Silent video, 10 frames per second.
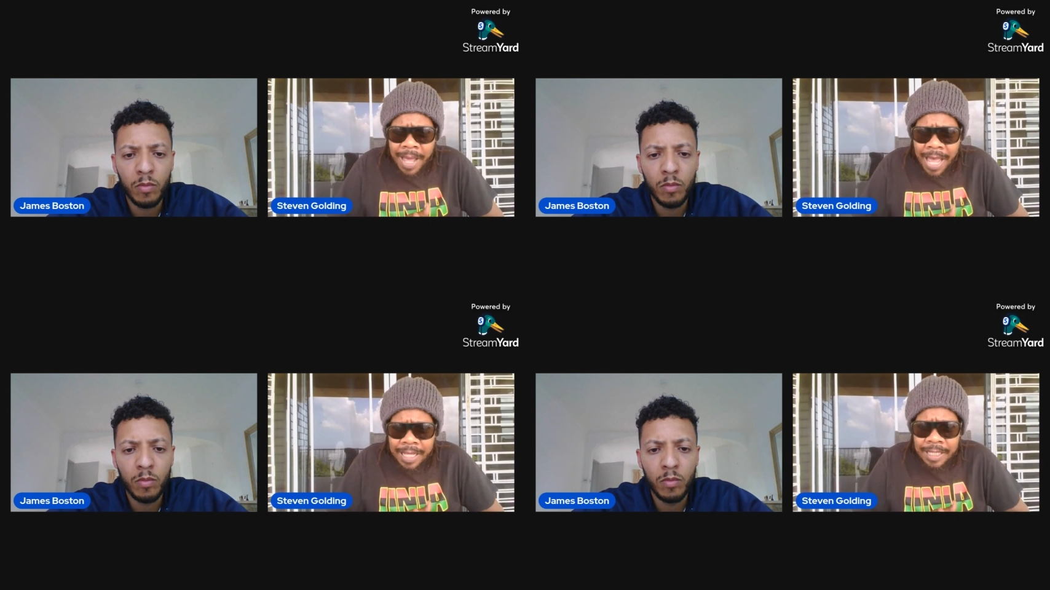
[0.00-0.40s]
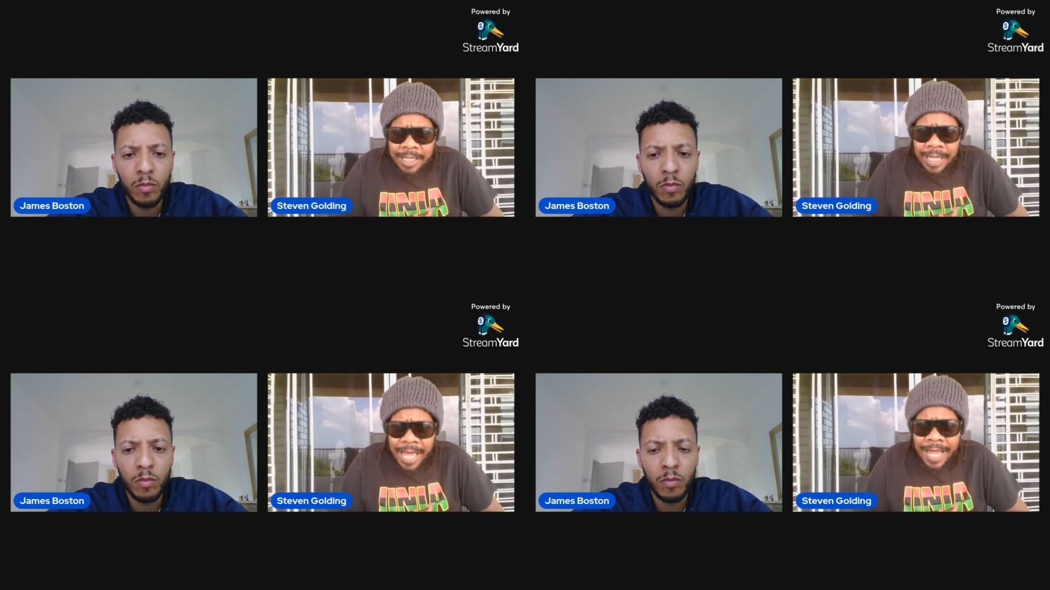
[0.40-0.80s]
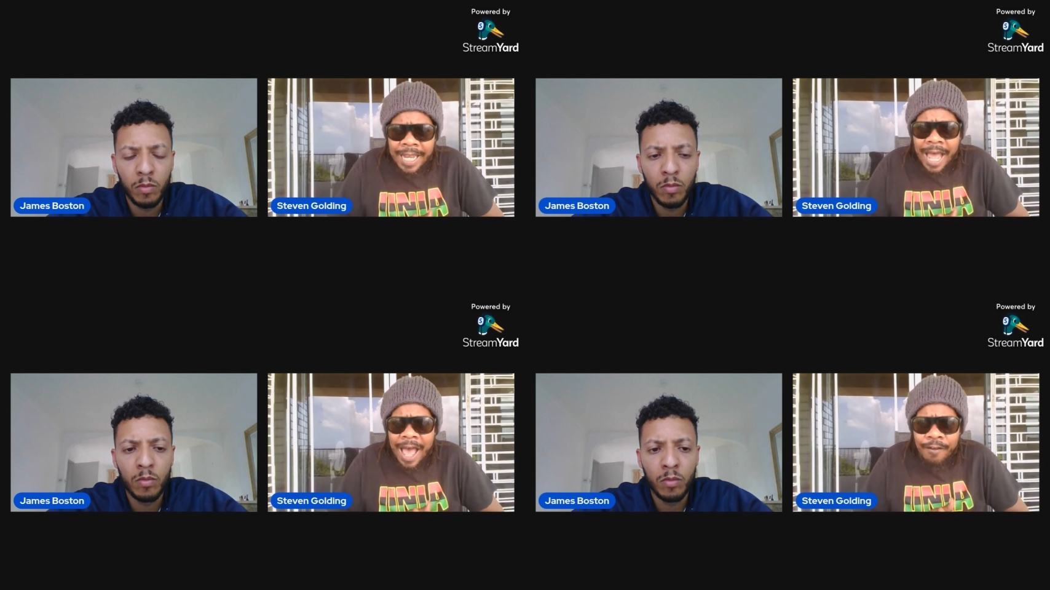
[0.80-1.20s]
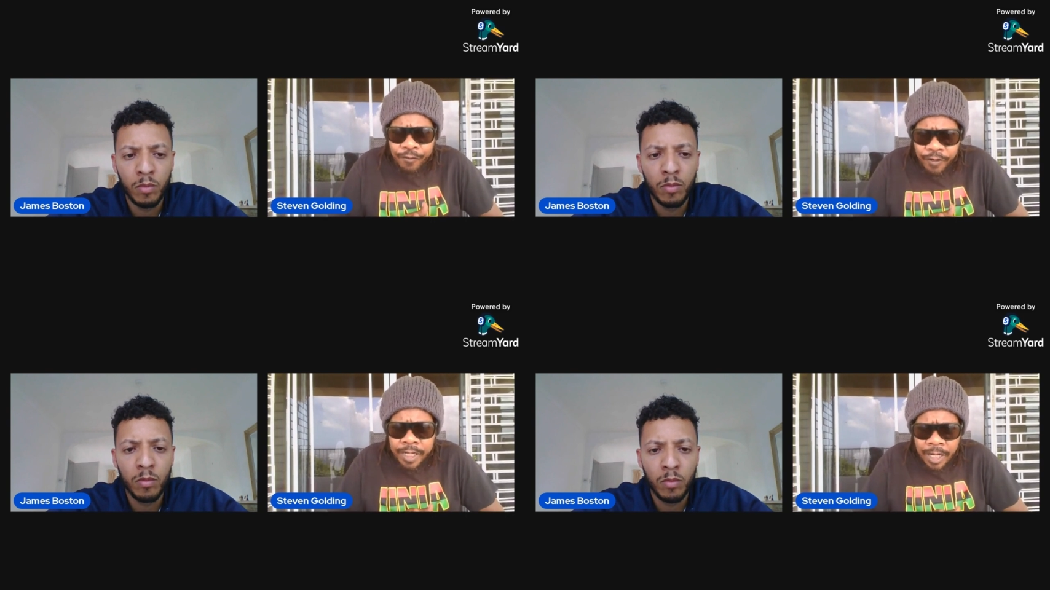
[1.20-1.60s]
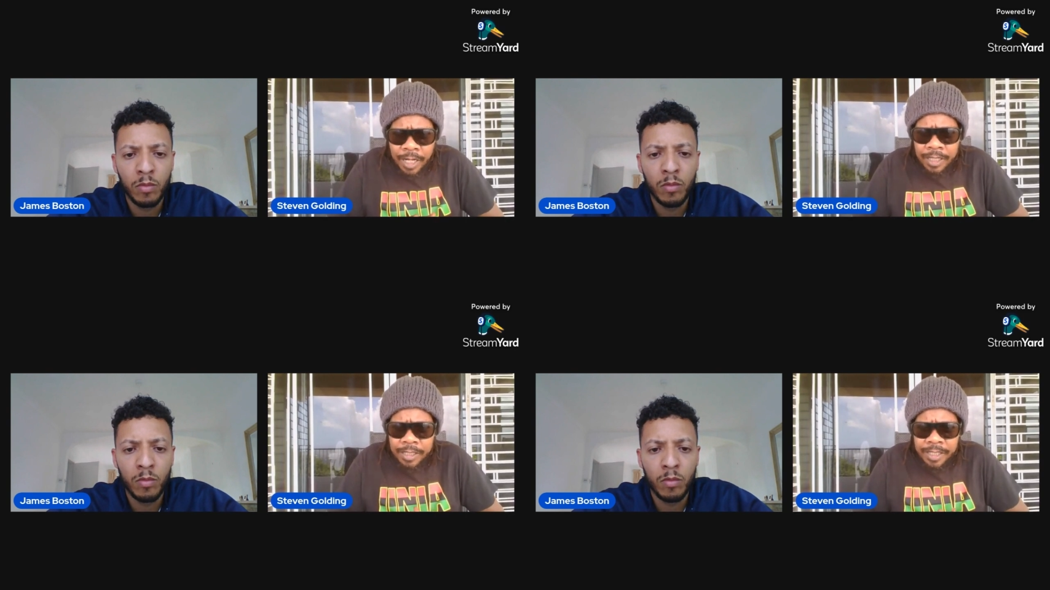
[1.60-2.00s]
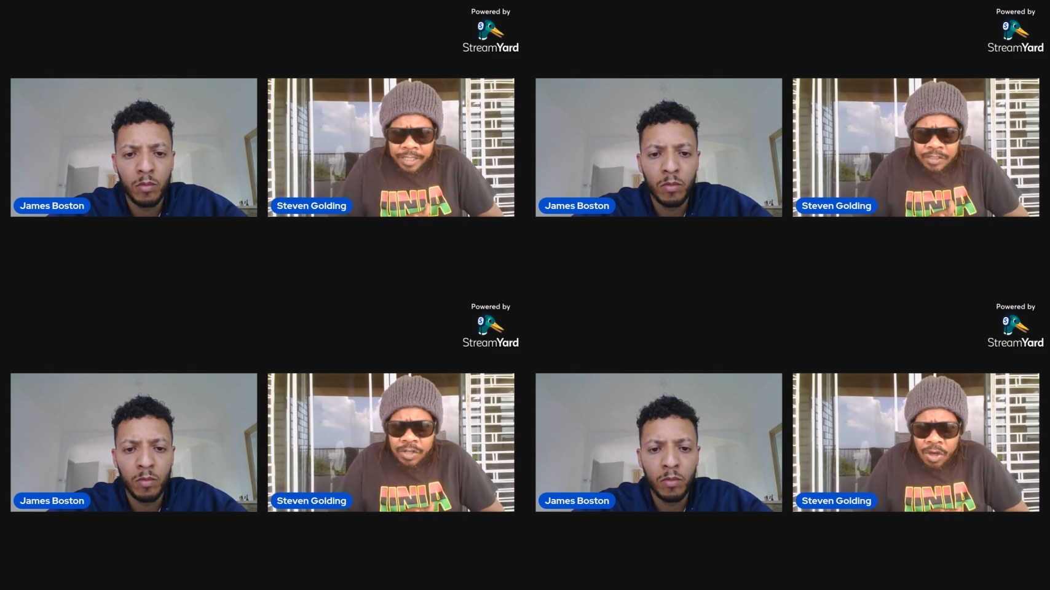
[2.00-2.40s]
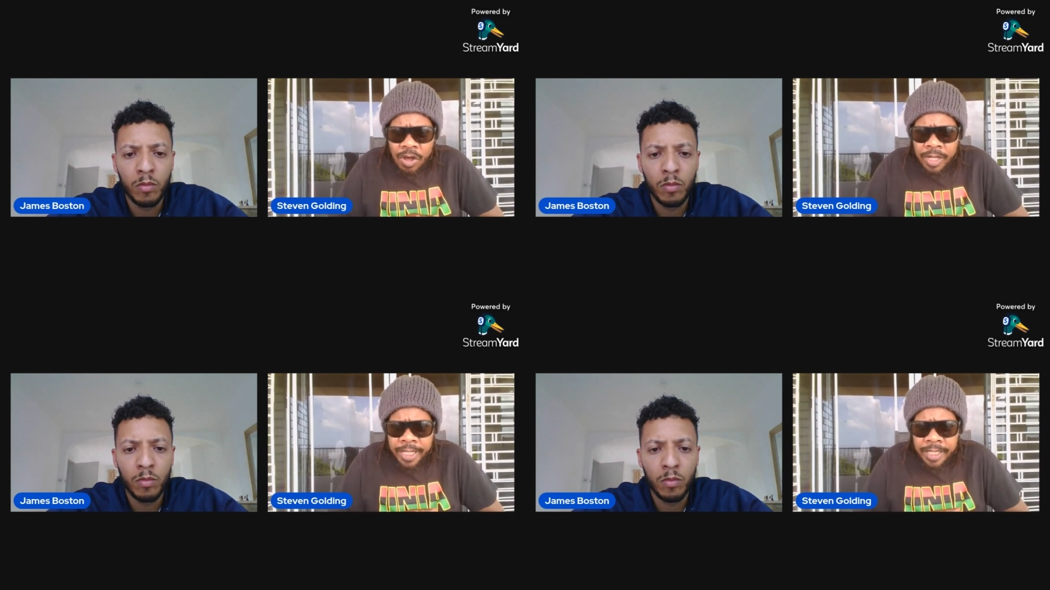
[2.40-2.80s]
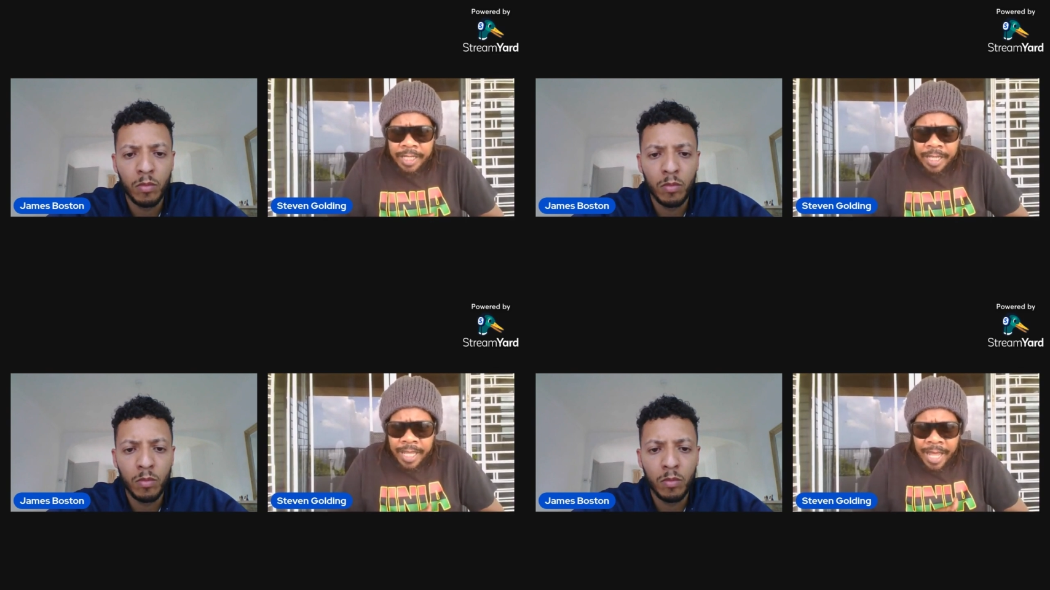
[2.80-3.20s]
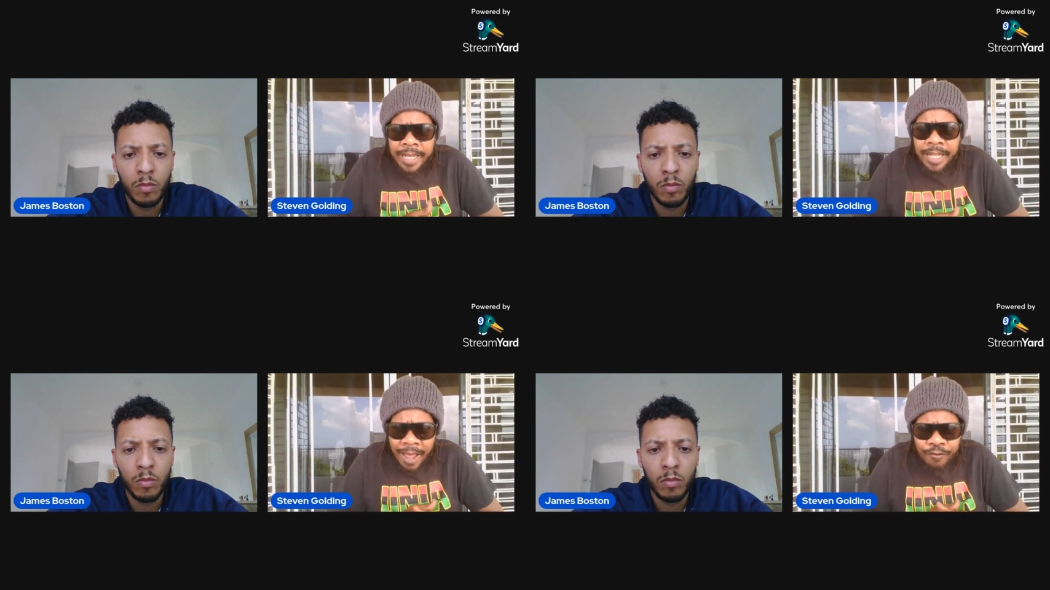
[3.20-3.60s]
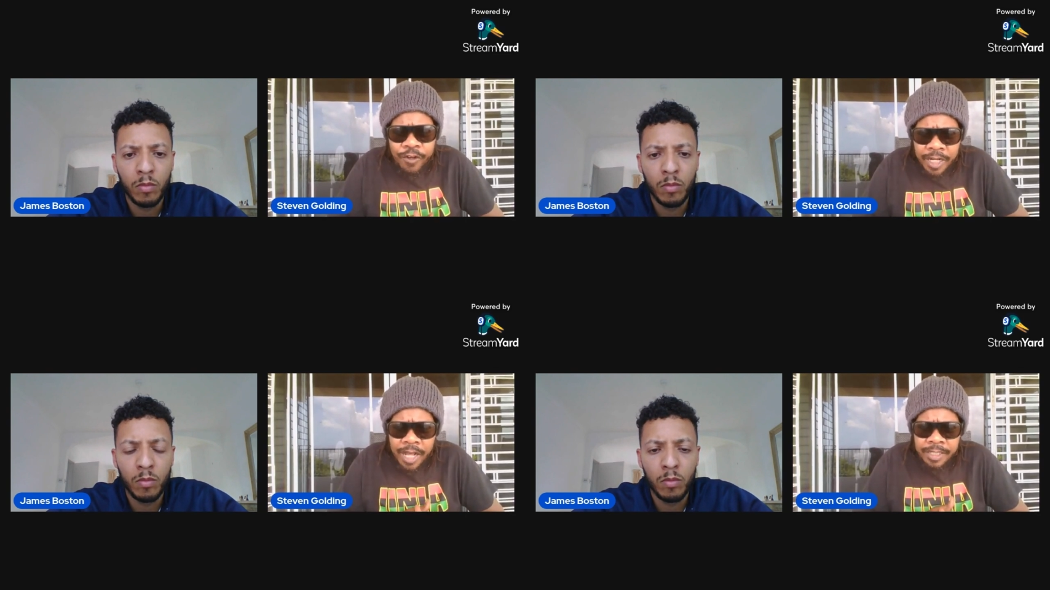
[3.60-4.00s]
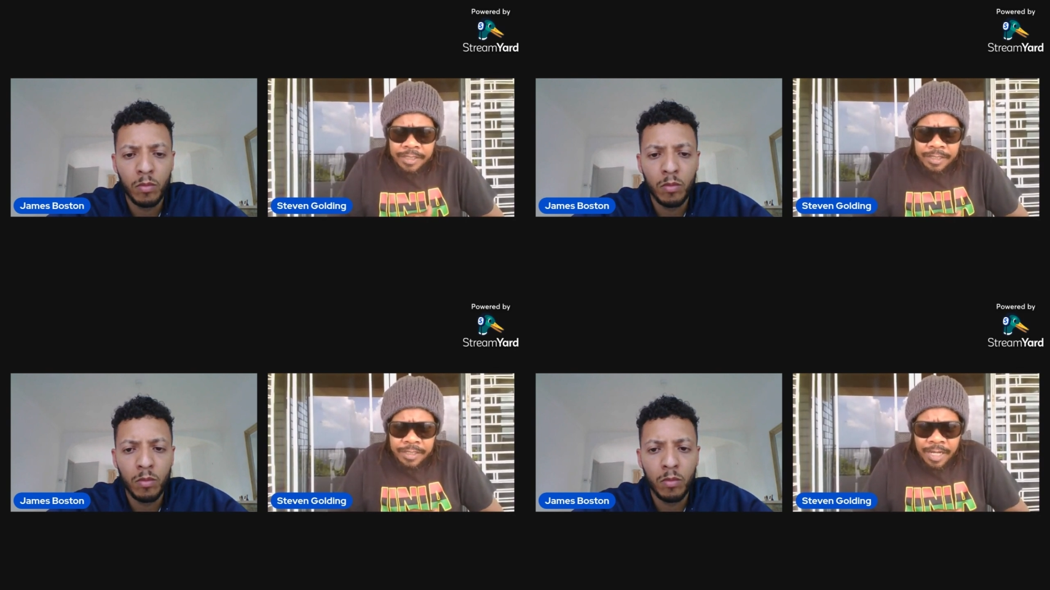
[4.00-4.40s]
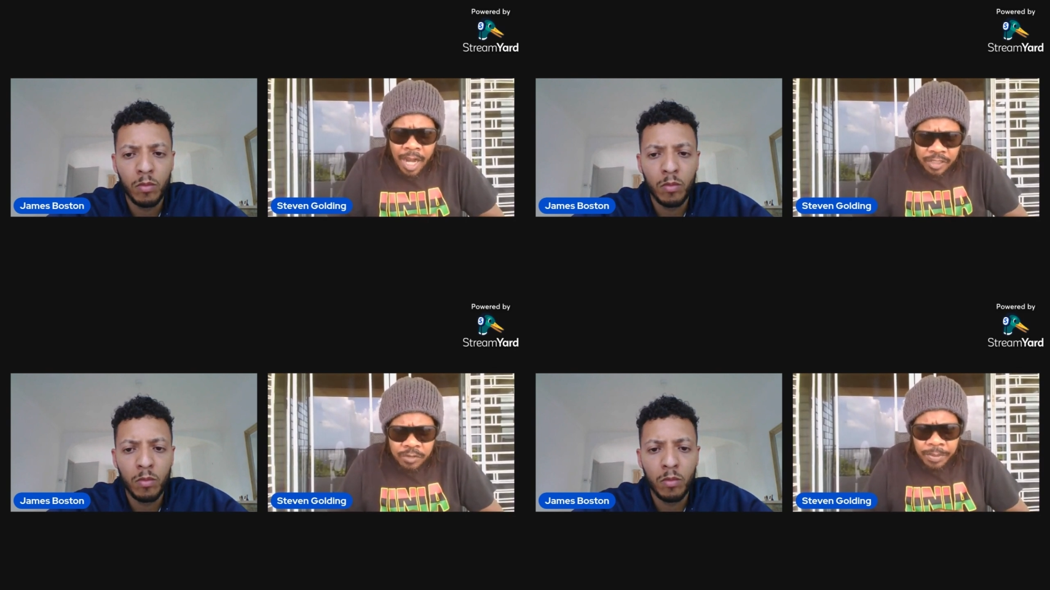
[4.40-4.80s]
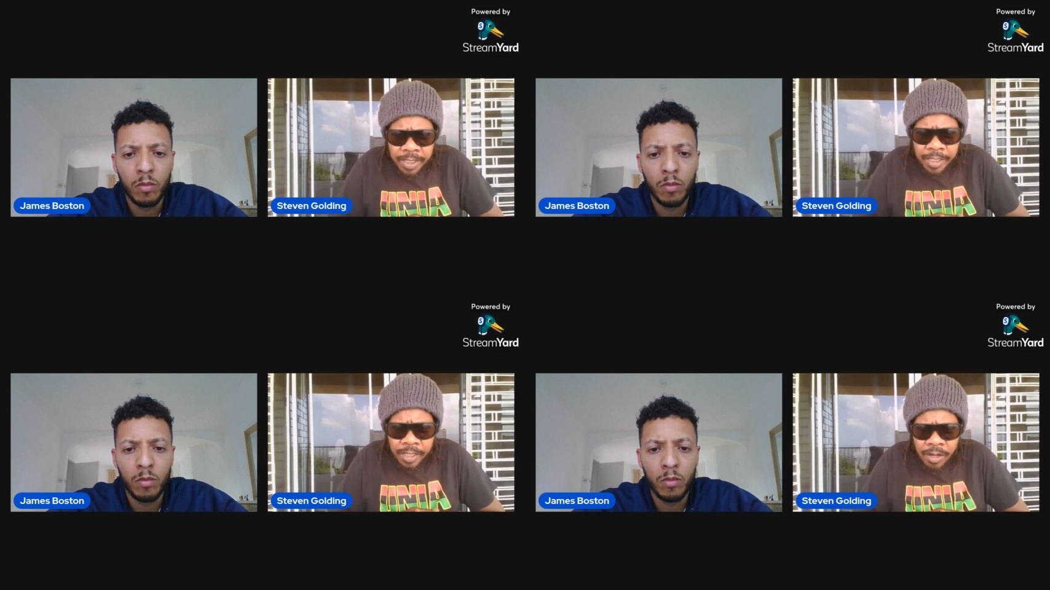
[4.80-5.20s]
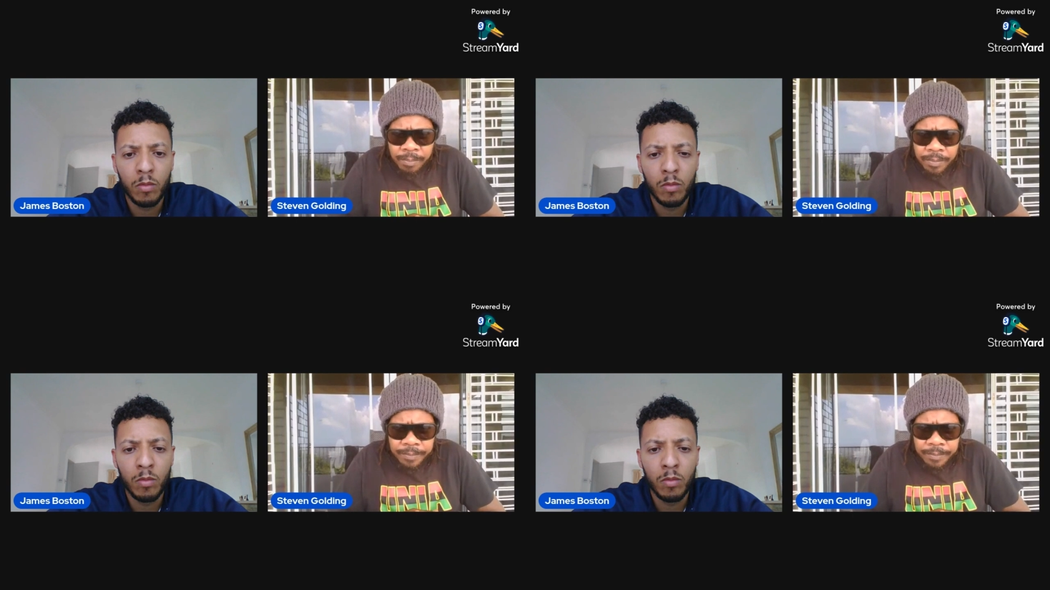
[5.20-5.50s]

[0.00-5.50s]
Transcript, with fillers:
Speaker 1: back, and Africa is calling, and the Africans are speaking up.